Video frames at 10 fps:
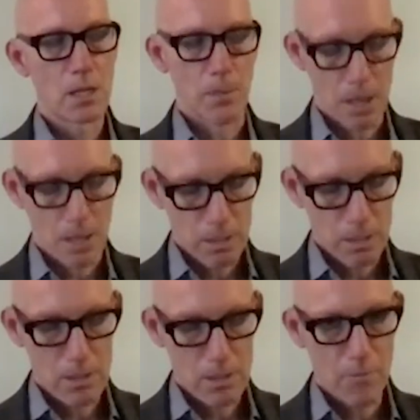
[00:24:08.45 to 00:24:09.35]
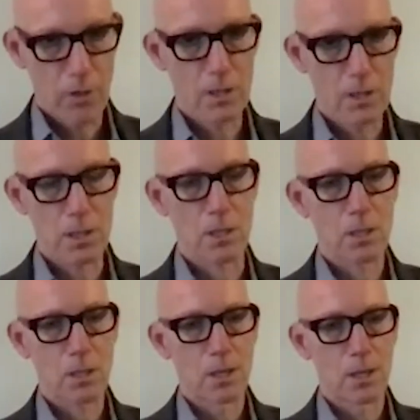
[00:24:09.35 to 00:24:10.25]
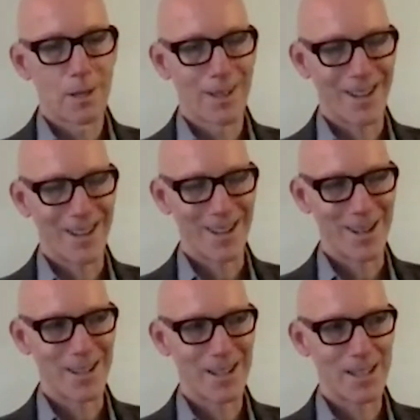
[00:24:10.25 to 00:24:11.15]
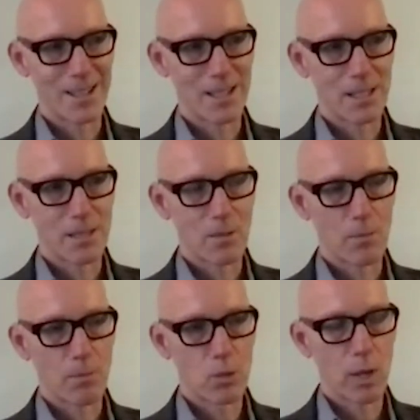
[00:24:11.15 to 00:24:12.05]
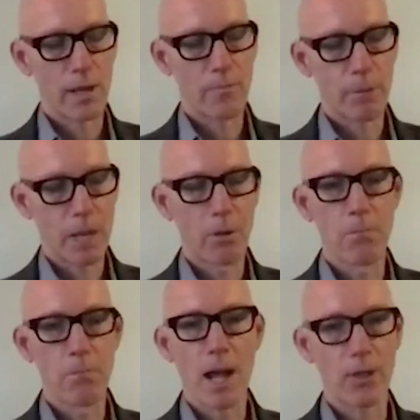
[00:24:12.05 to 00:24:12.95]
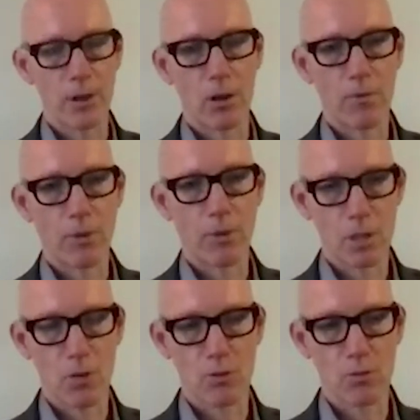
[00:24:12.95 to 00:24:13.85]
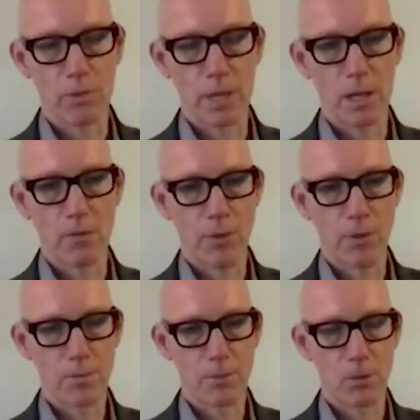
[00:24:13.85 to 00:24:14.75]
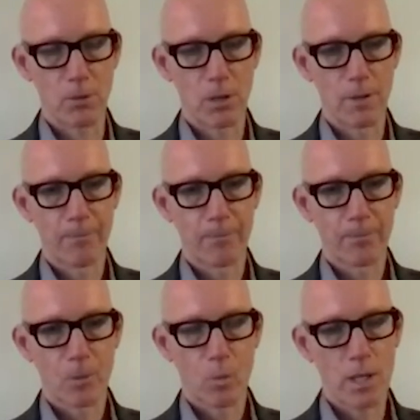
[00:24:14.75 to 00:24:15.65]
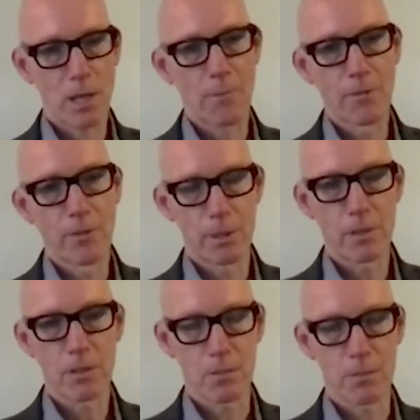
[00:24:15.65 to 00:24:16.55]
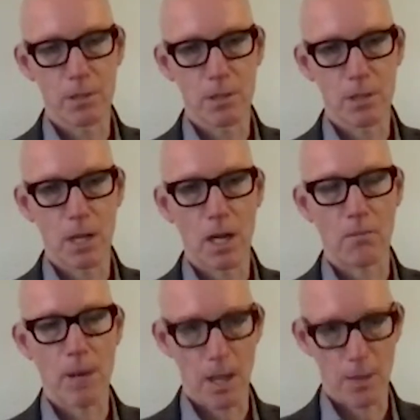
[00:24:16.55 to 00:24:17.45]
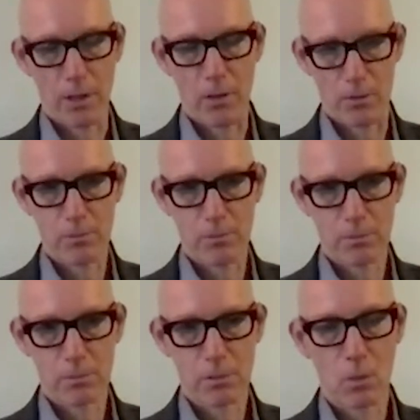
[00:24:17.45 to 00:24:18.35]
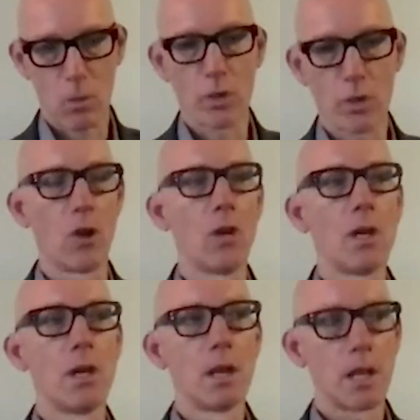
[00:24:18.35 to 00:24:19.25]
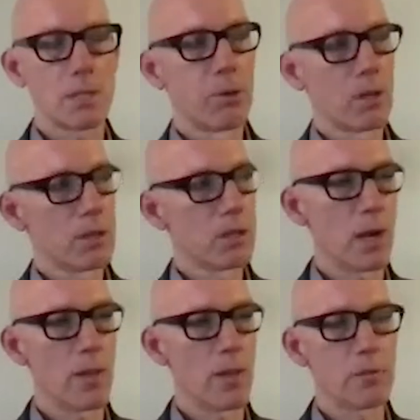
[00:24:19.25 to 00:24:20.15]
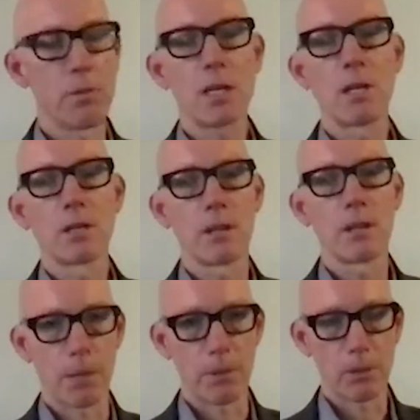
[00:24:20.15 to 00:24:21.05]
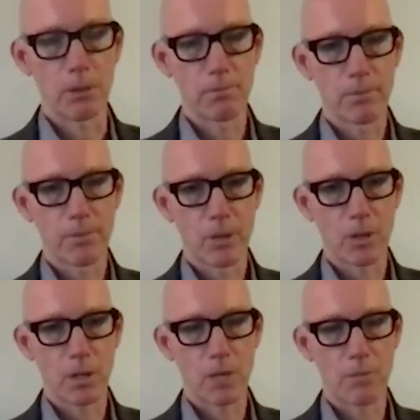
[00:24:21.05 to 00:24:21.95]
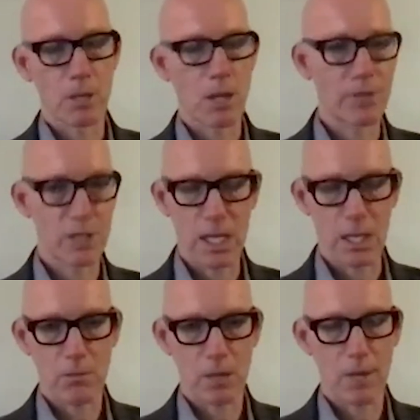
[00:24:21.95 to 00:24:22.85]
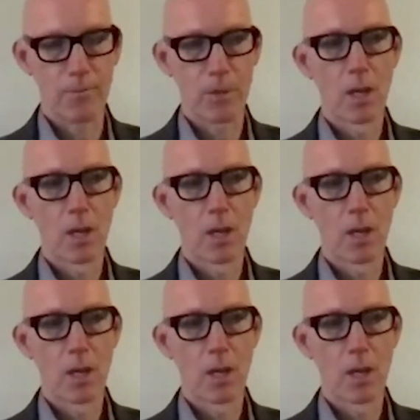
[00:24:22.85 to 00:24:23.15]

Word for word: Saba. The difference is uh, between people mouthing off on social media and Facebook, where some of the participants are mouthing off. well, you know, let's put it this way they're speaking to their bubble, okay? Because I've seen it, right?